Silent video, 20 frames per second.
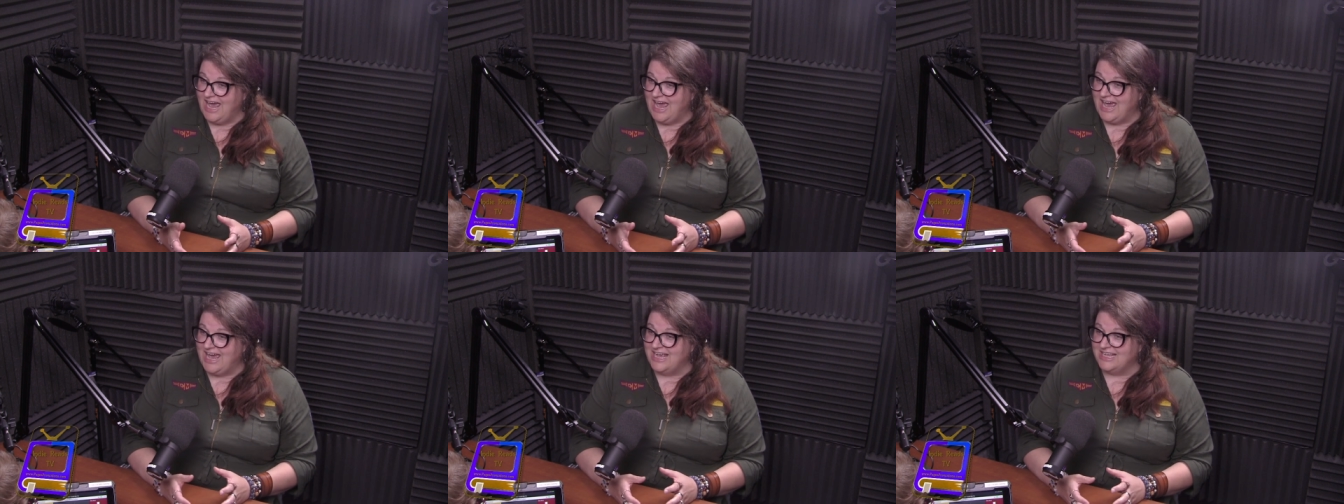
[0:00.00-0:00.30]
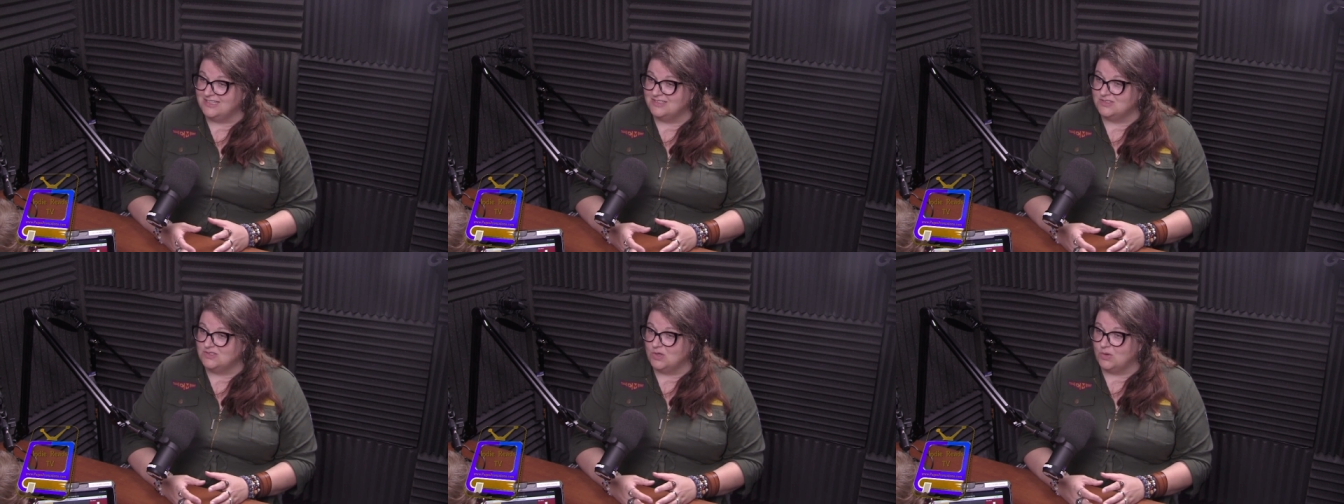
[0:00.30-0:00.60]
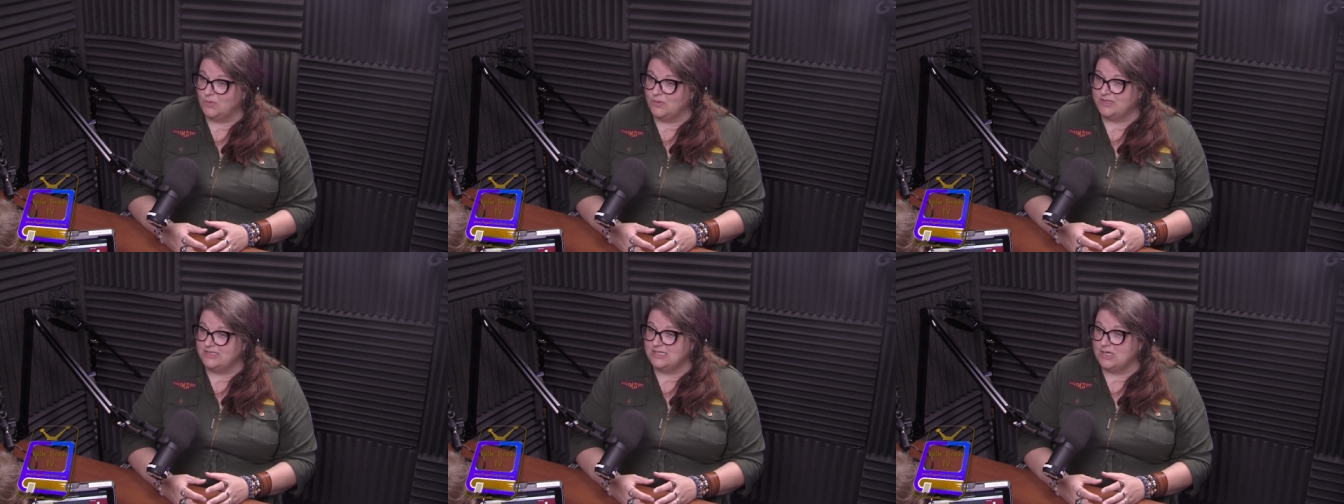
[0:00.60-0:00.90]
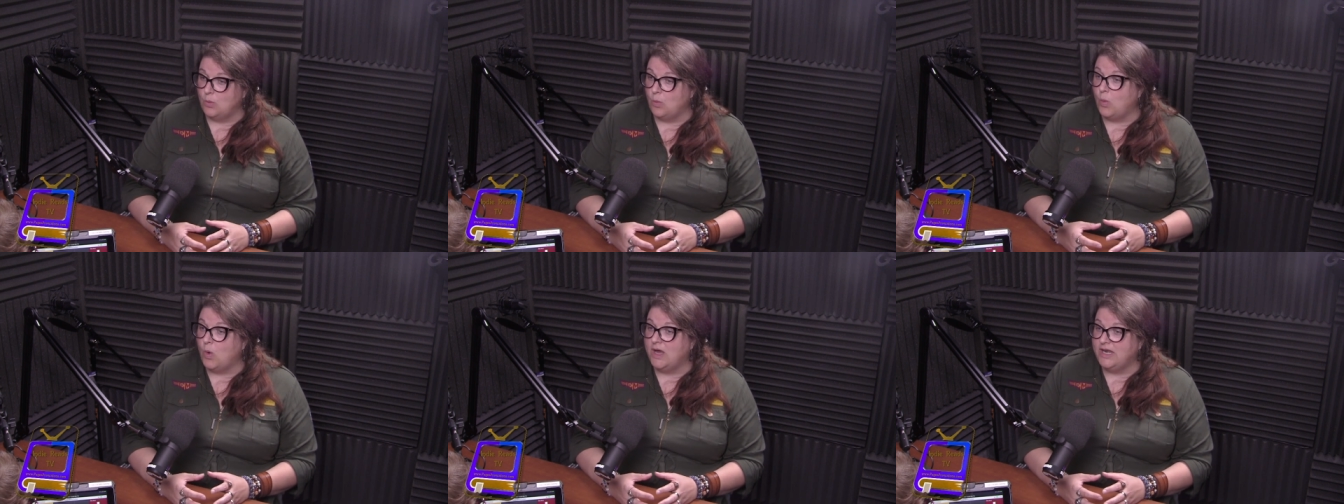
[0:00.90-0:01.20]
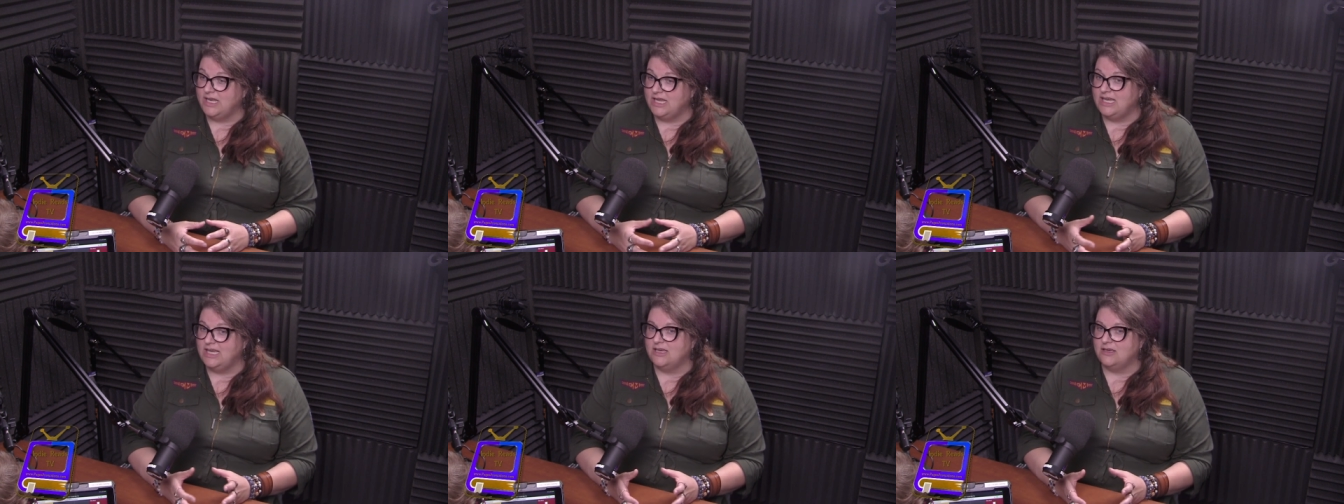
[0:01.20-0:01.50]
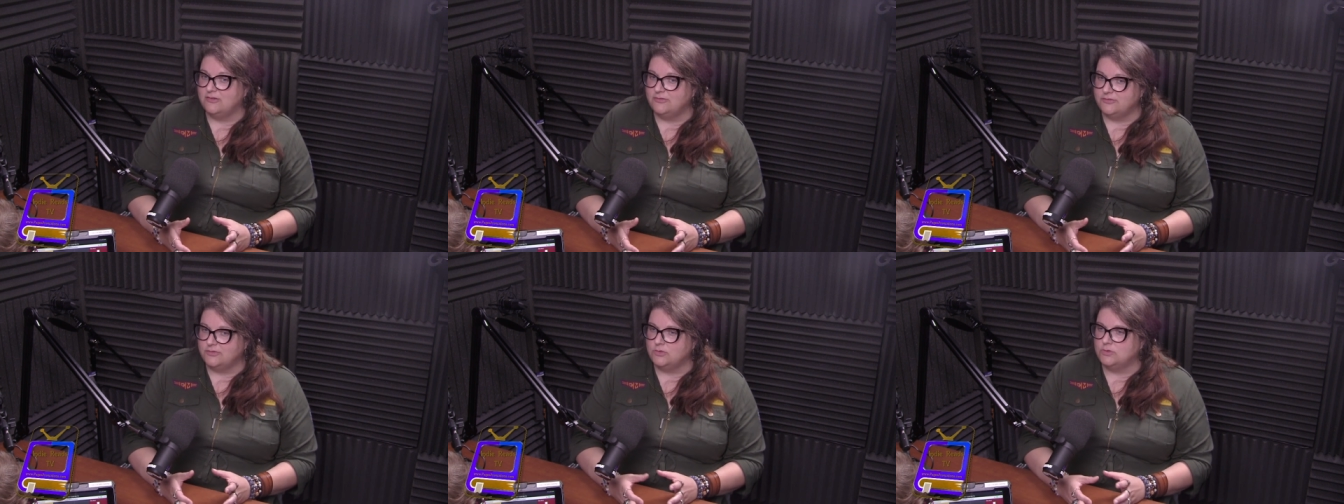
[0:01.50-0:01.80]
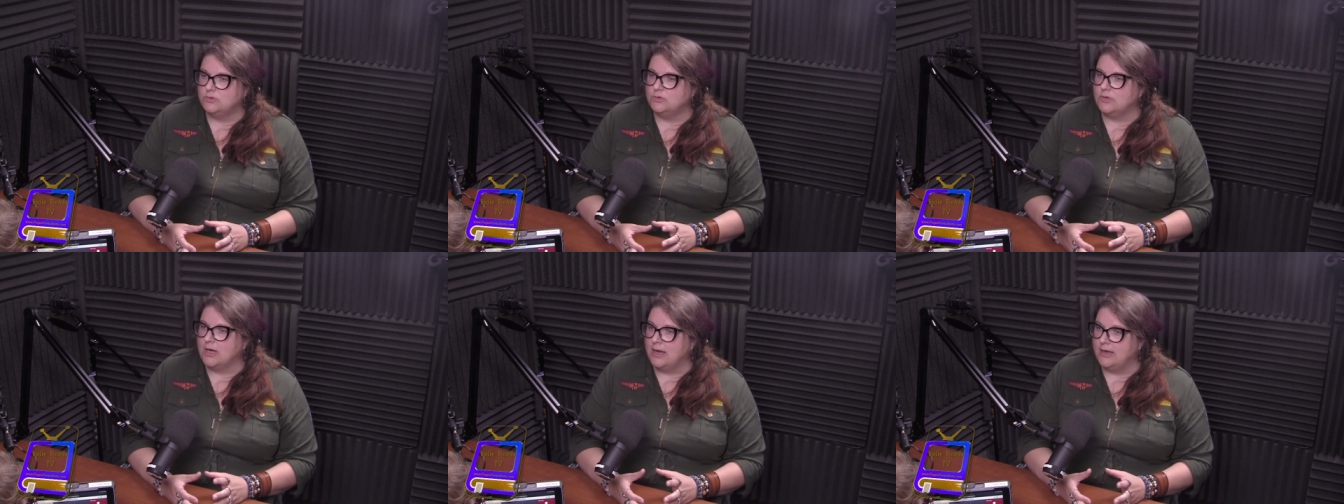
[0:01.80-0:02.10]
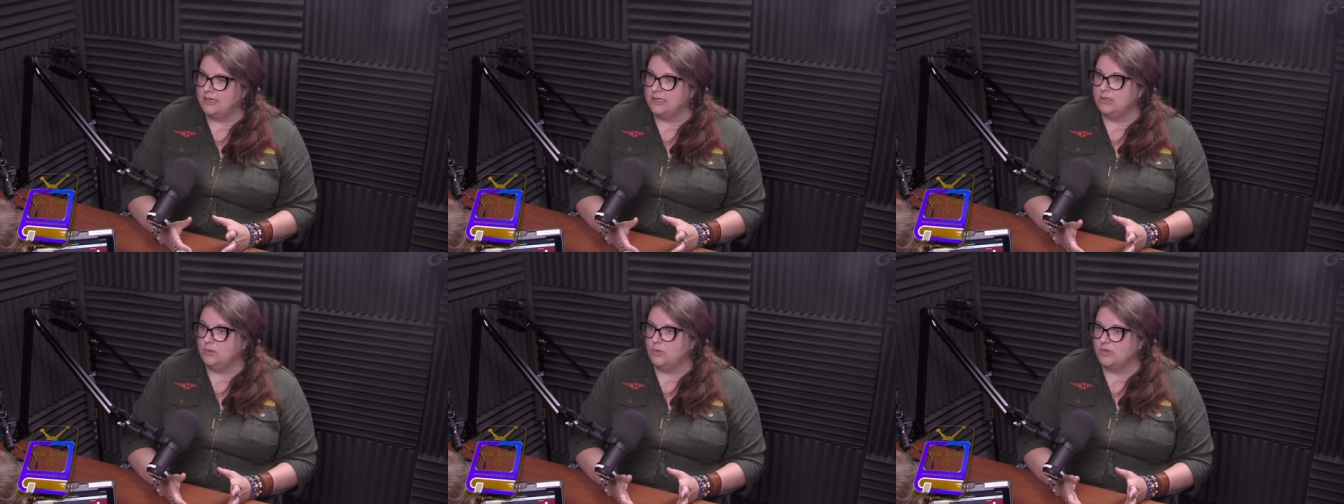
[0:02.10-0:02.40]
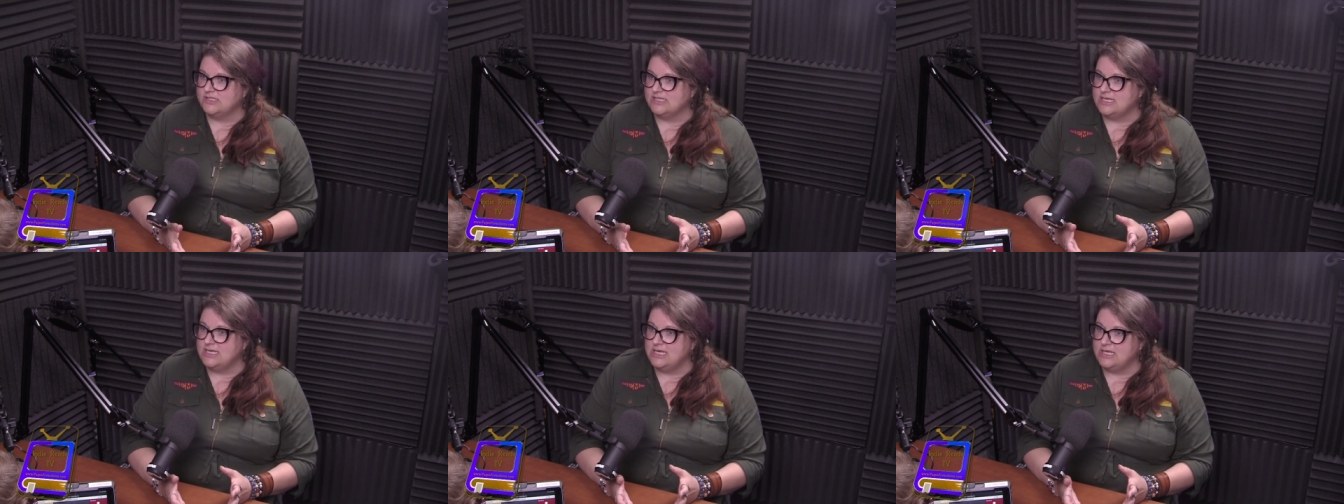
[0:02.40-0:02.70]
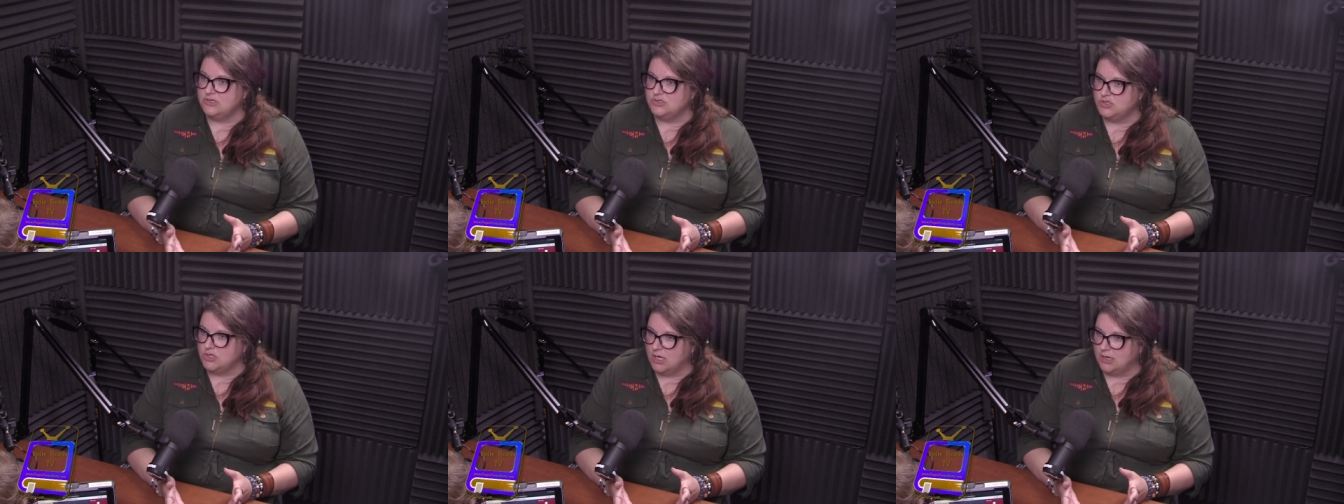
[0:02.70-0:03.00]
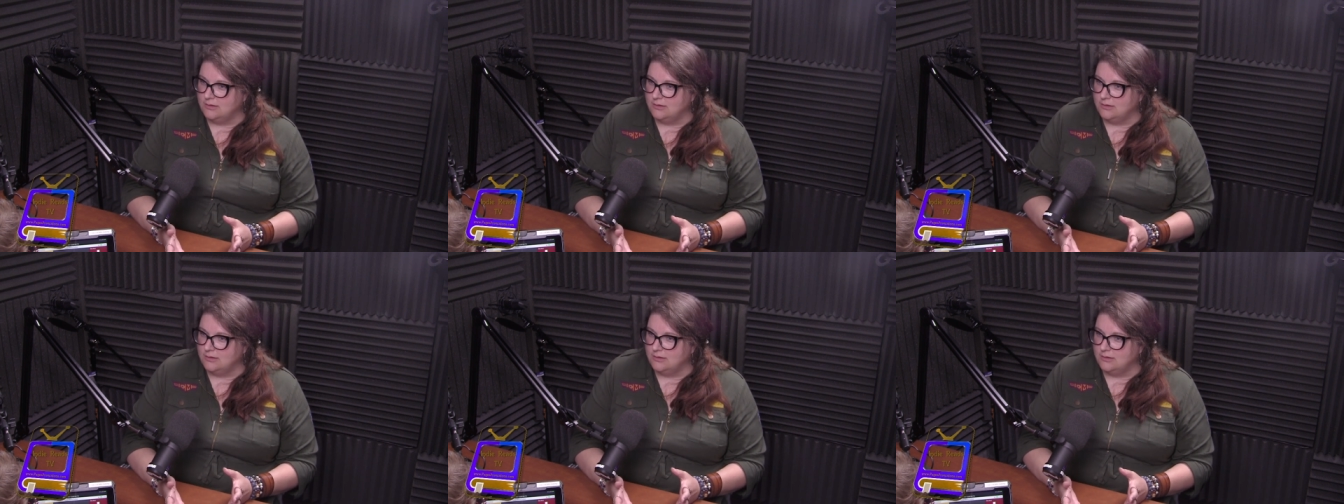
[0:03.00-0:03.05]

And so we, t- what if Granny was a ninja?